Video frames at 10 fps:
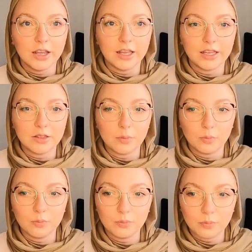the
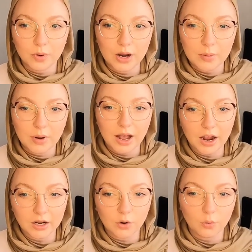prayer mat
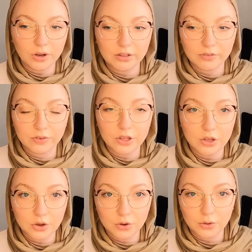kind of waits for
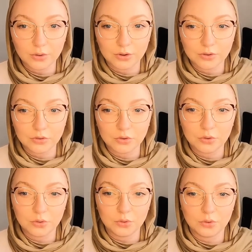you
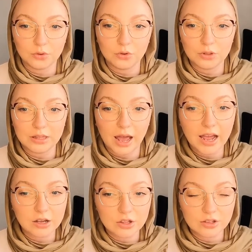to do the
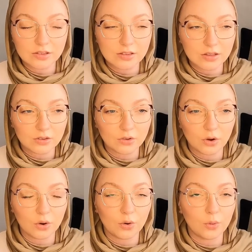actions.
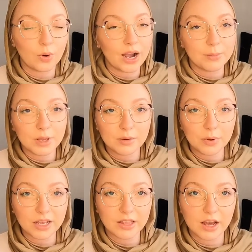So what I mean
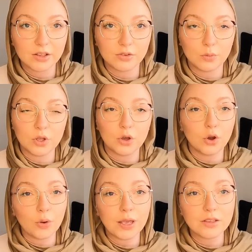by that, so when you
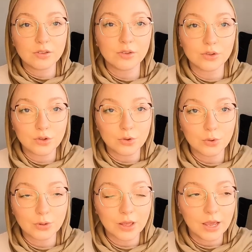go into
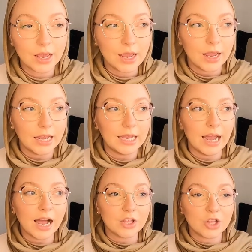sujood, it
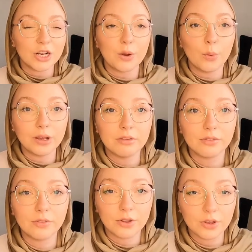actually waits
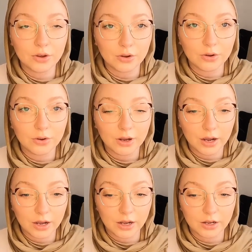for you
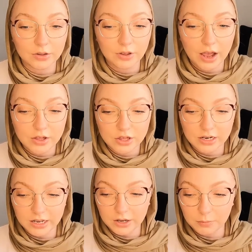to
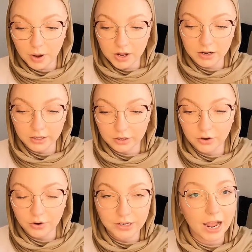actually back, like
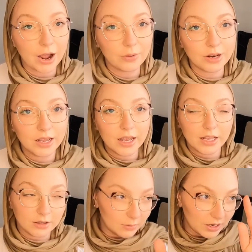go down.
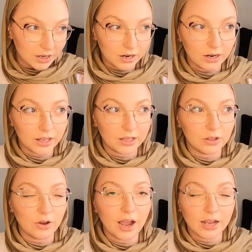In the minute like
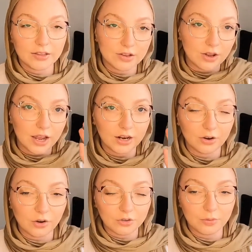your hands and your head
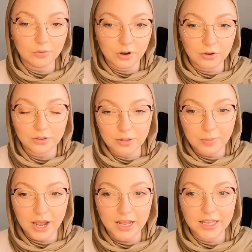go on the
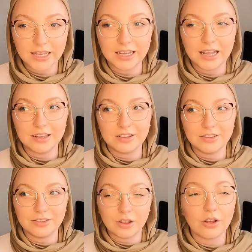mat, it
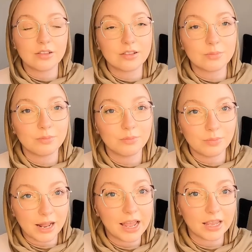starts
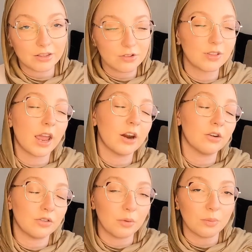playing, just
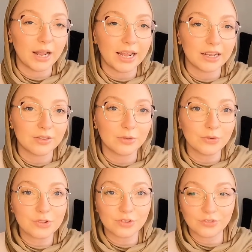carries on playing. So
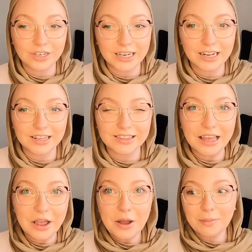which is really nice.
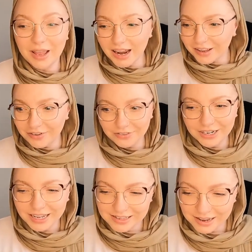Well yeah, like I'm
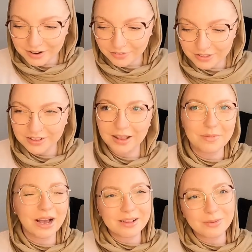really excited for this. Like
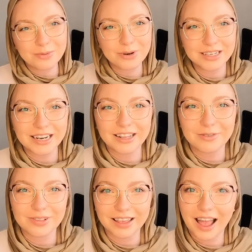my husband walked in, he
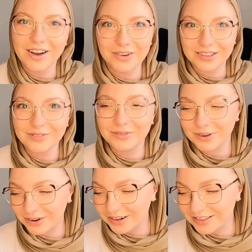was like, oh my
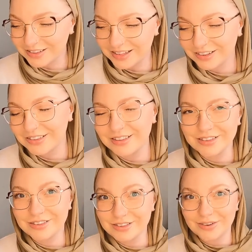god, it's like, this
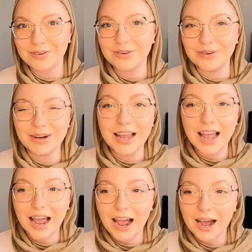is so cool.
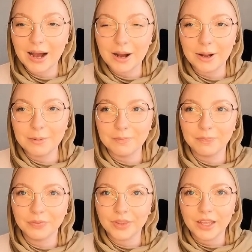
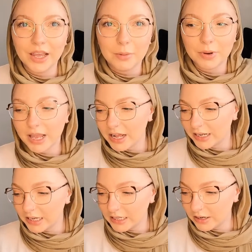But yeah,
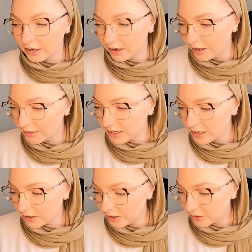like it, I
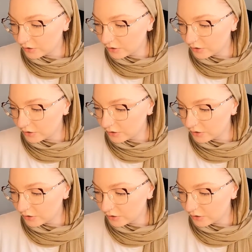think